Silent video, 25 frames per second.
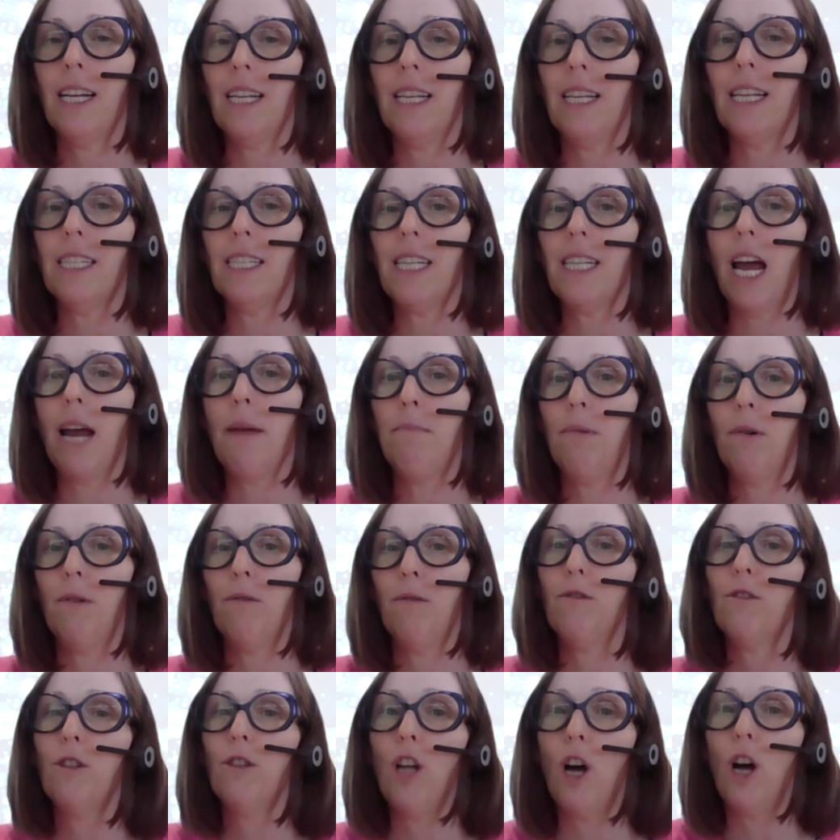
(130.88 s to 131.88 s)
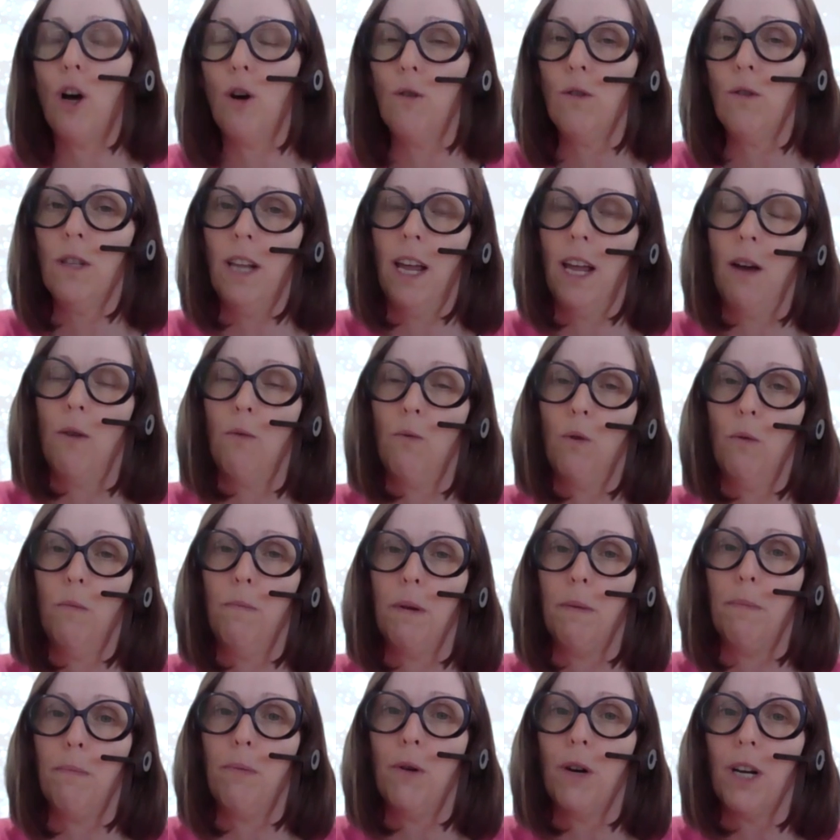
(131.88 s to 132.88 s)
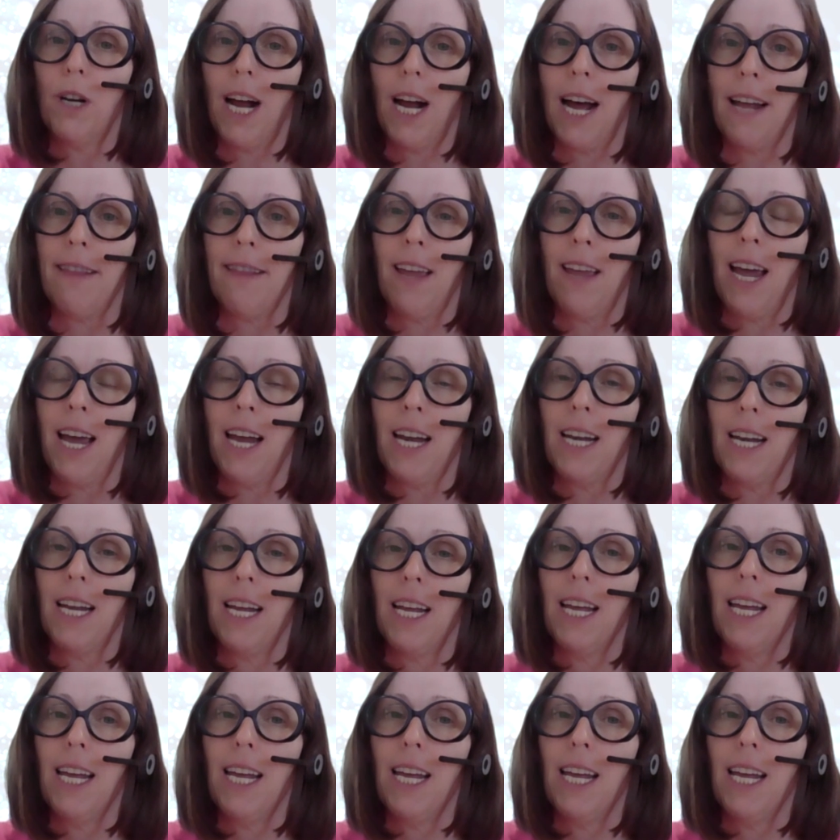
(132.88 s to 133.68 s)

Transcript: type of loan that will be put on that